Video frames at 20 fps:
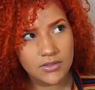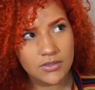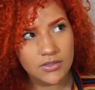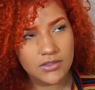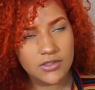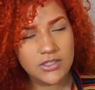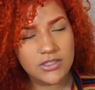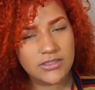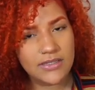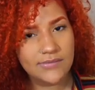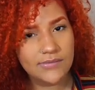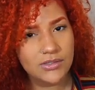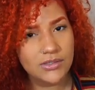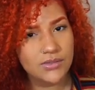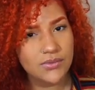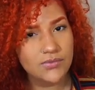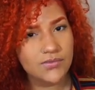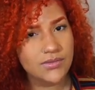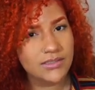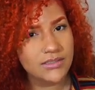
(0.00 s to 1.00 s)
you just have to
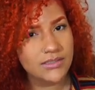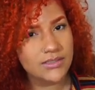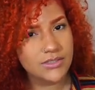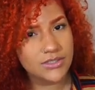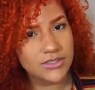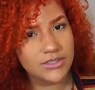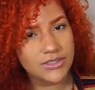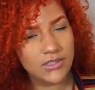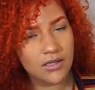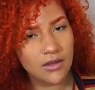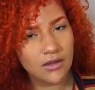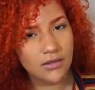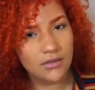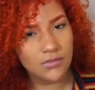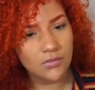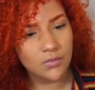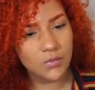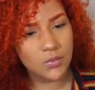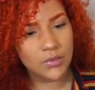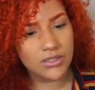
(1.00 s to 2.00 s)
do research
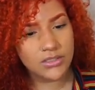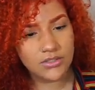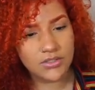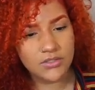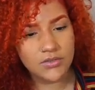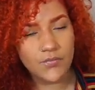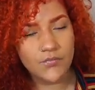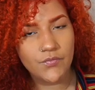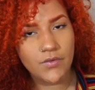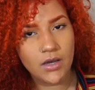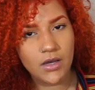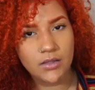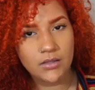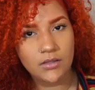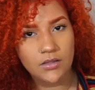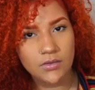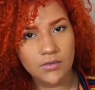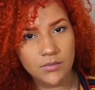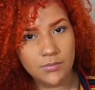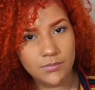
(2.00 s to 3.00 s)
on which
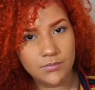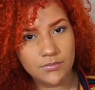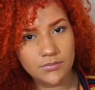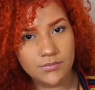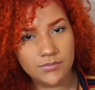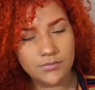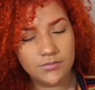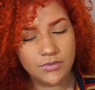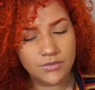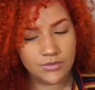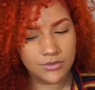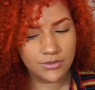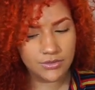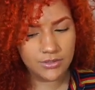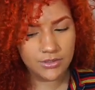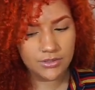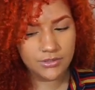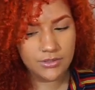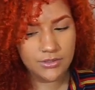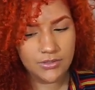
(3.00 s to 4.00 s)
volume you're
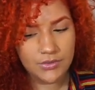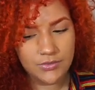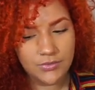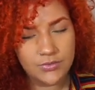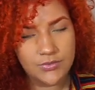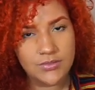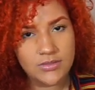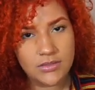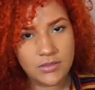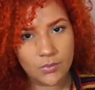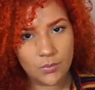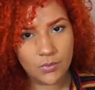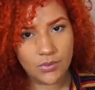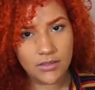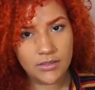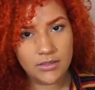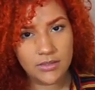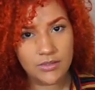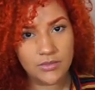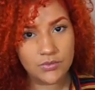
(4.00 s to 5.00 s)
gonna use and
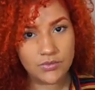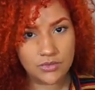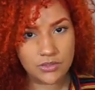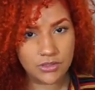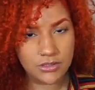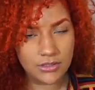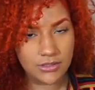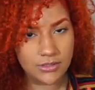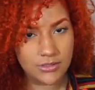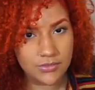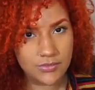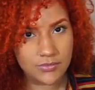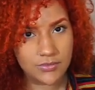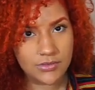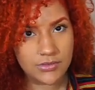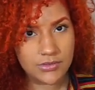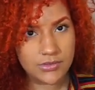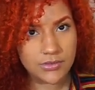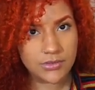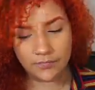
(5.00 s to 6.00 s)
what you should use.
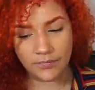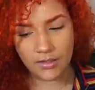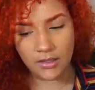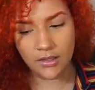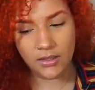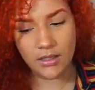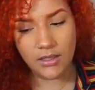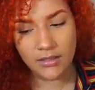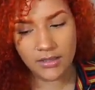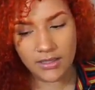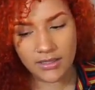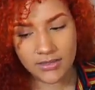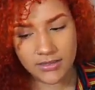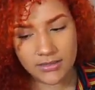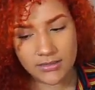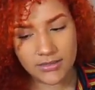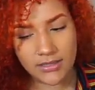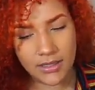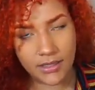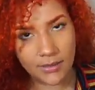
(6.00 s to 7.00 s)
A lot
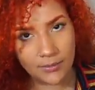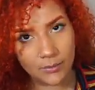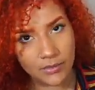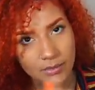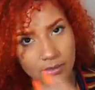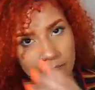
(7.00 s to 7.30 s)
of the time when